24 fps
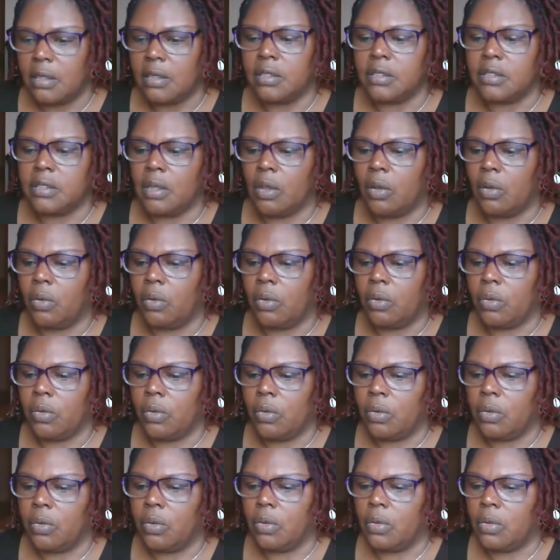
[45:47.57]
So,
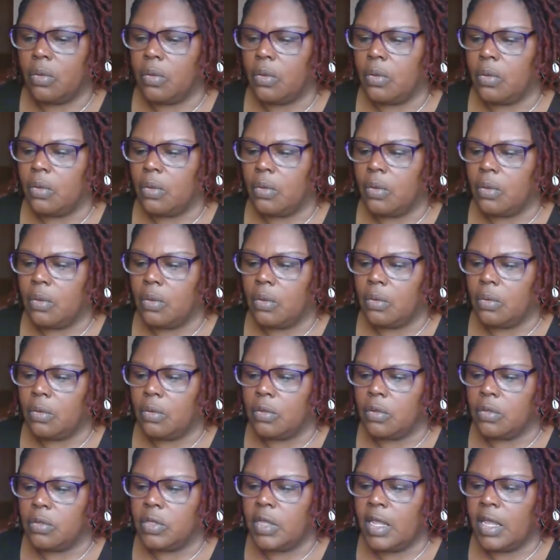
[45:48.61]

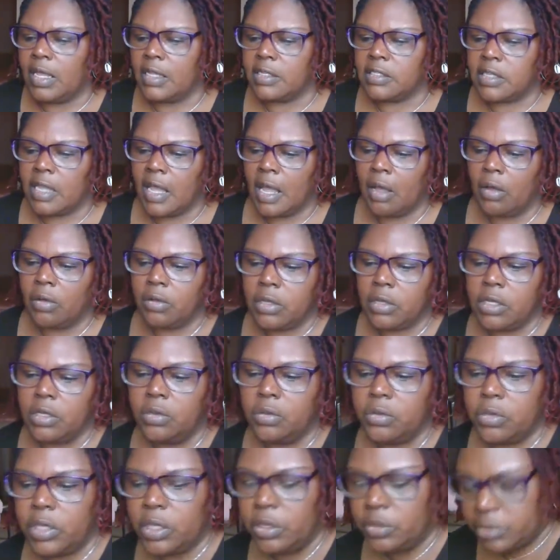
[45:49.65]
yes, count. Q,
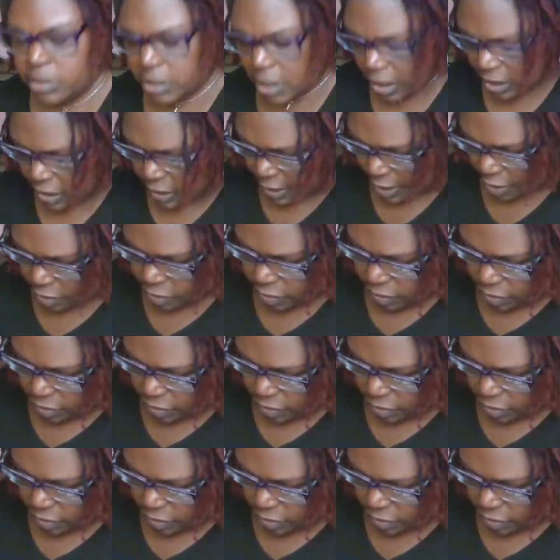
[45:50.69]
Q said count